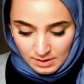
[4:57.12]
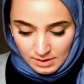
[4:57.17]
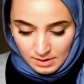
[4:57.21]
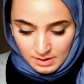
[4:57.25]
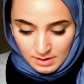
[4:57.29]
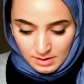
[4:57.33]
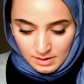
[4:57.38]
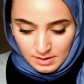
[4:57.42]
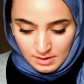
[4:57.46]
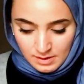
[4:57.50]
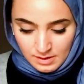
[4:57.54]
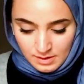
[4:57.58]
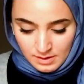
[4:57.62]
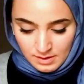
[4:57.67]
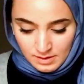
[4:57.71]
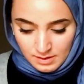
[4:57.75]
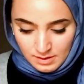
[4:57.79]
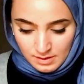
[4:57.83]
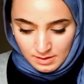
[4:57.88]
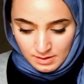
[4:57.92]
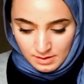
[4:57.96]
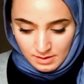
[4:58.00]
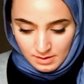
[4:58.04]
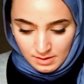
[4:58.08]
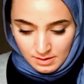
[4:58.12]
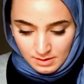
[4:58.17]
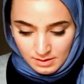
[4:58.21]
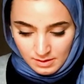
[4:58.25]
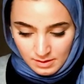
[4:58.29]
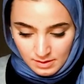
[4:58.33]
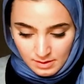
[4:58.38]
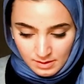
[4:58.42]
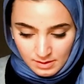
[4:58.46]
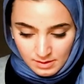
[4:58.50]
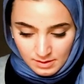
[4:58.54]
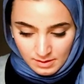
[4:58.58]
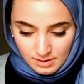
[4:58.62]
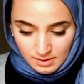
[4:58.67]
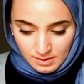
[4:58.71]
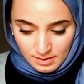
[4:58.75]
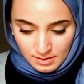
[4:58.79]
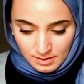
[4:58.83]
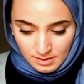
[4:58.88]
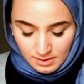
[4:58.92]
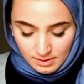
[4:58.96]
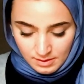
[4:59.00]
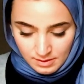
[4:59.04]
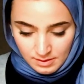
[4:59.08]

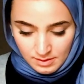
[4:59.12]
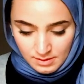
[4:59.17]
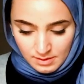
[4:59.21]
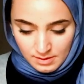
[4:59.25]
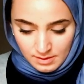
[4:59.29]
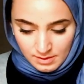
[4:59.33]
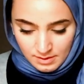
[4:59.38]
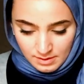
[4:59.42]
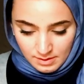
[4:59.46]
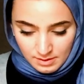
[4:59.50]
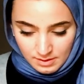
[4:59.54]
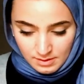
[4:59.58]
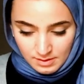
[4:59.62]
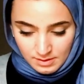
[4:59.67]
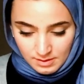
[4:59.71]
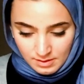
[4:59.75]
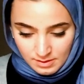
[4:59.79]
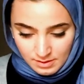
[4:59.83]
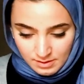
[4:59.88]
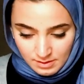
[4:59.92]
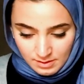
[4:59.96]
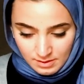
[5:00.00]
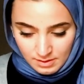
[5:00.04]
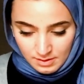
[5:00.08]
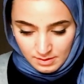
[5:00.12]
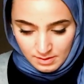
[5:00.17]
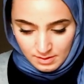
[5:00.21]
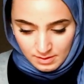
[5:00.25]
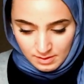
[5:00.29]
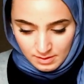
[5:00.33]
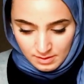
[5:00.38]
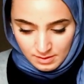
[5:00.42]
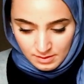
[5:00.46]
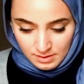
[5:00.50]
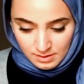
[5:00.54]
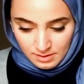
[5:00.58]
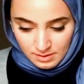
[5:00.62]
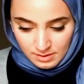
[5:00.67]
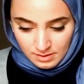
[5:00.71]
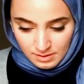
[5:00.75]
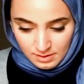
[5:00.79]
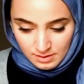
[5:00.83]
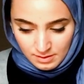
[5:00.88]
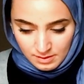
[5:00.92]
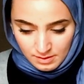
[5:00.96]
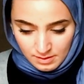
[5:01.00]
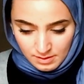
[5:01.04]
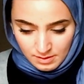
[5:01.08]

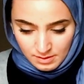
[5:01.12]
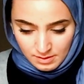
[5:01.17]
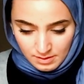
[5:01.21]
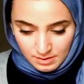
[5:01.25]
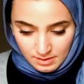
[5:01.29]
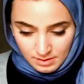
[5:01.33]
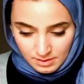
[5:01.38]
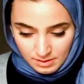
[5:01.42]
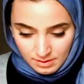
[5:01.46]
This person isn't speaking.